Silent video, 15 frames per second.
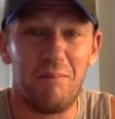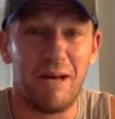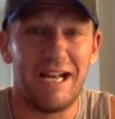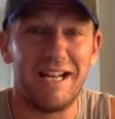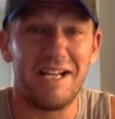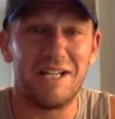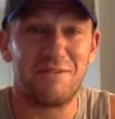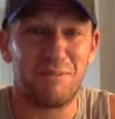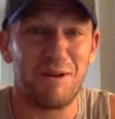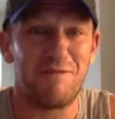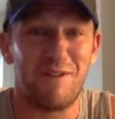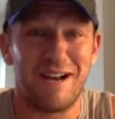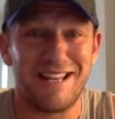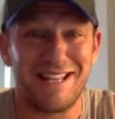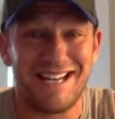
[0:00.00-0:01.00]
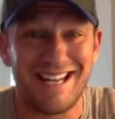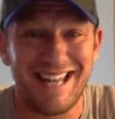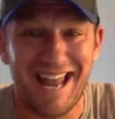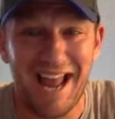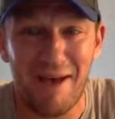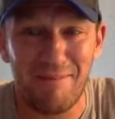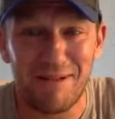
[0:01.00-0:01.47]
But it is pretty funny
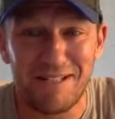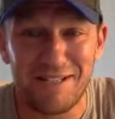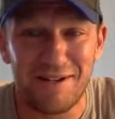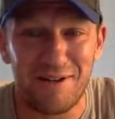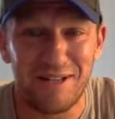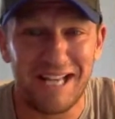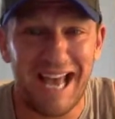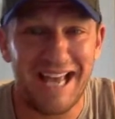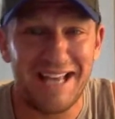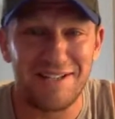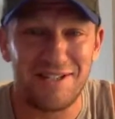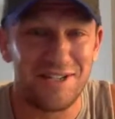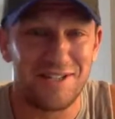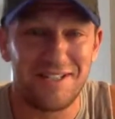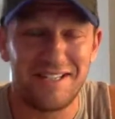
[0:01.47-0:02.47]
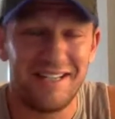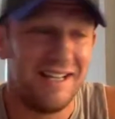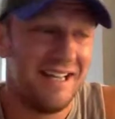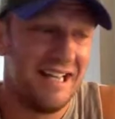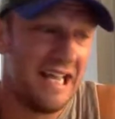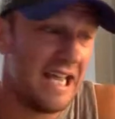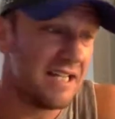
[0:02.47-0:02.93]
that happens. The guy is just
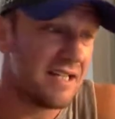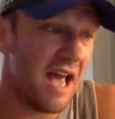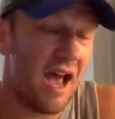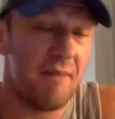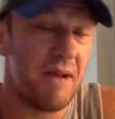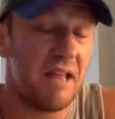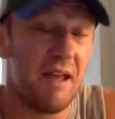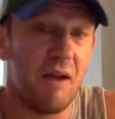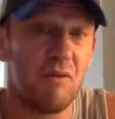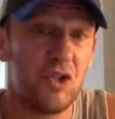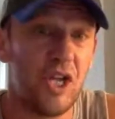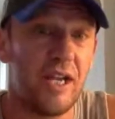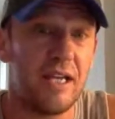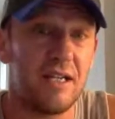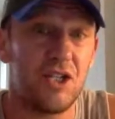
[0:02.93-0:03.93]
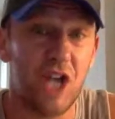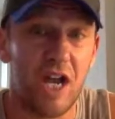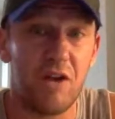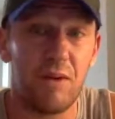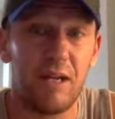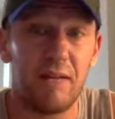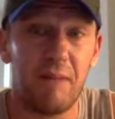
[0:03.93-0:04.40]
I think he
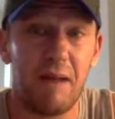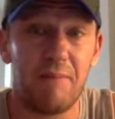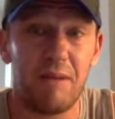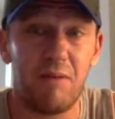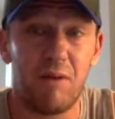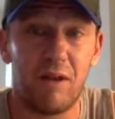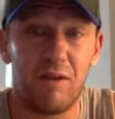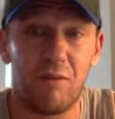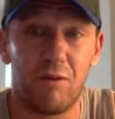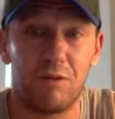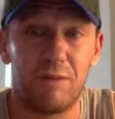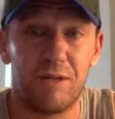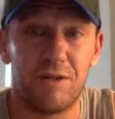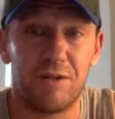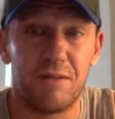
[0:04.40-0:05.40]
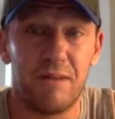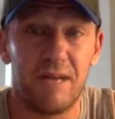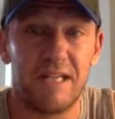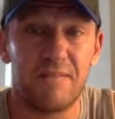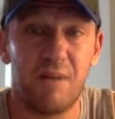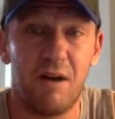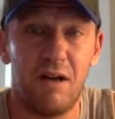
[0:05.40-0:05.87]
genuinely might be one of the worst pitchers in
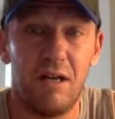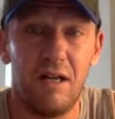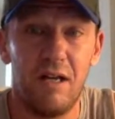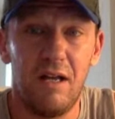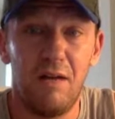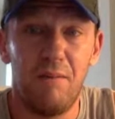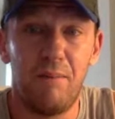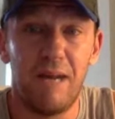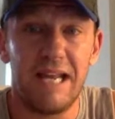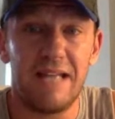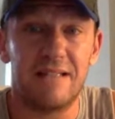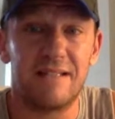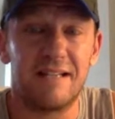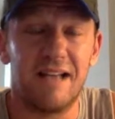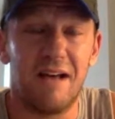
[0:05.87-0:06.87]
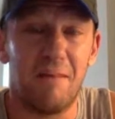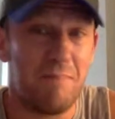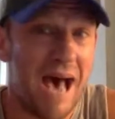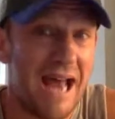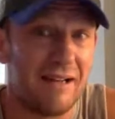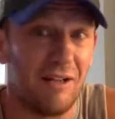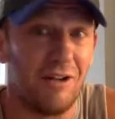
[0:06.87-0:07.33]
baseball, but he's a
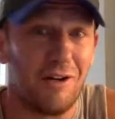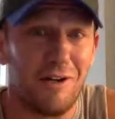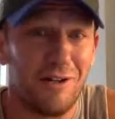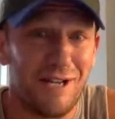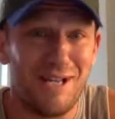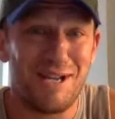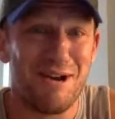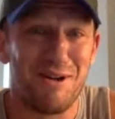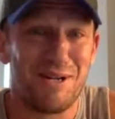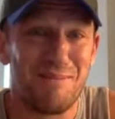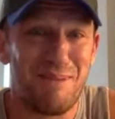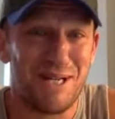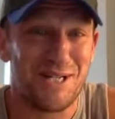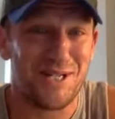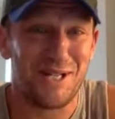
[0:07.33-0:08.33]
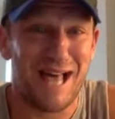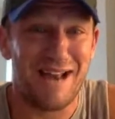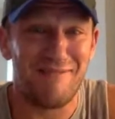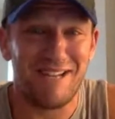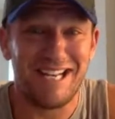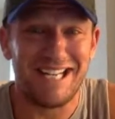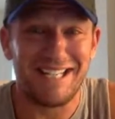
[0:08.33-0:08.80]
battler. He goes and pitches a
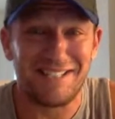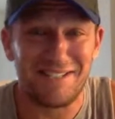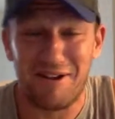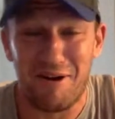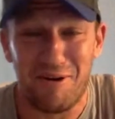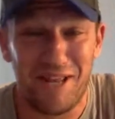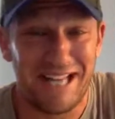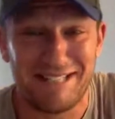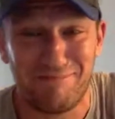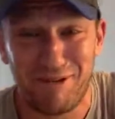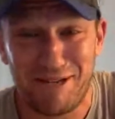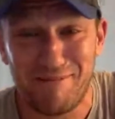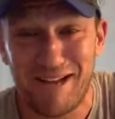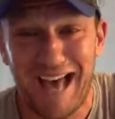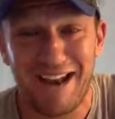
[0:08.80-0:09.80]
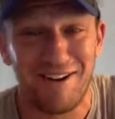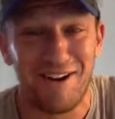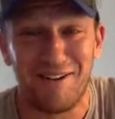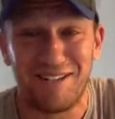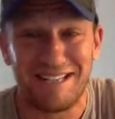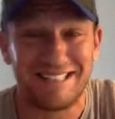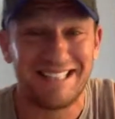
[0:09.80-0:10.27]
lot of innings. So that's pretty much, I don't
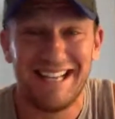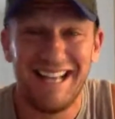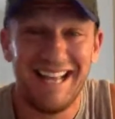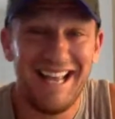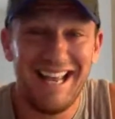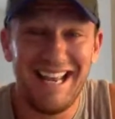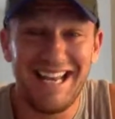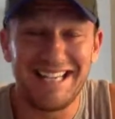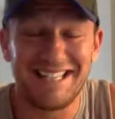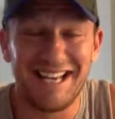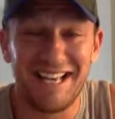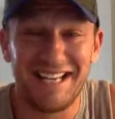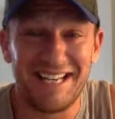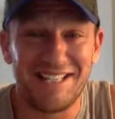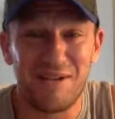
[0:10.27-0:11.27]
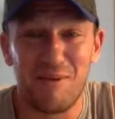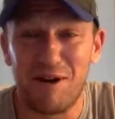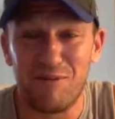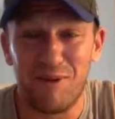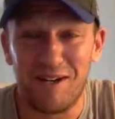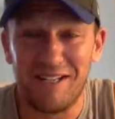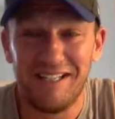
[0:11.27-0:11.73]
know. He's a
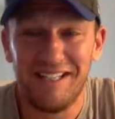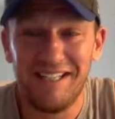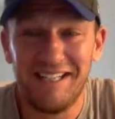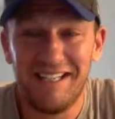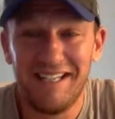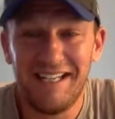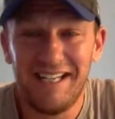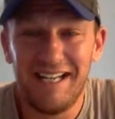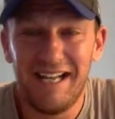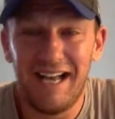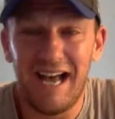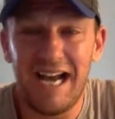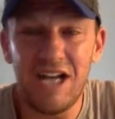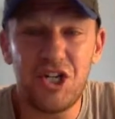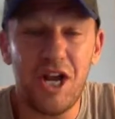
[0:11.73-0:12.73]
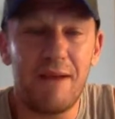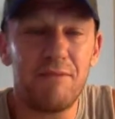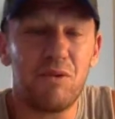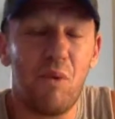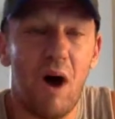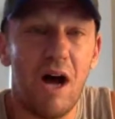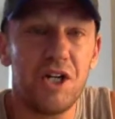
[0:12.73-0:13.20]
weird one. I need
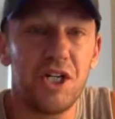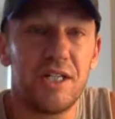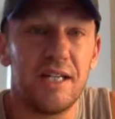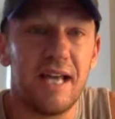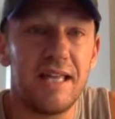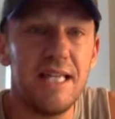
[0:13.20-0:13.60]
James Washington.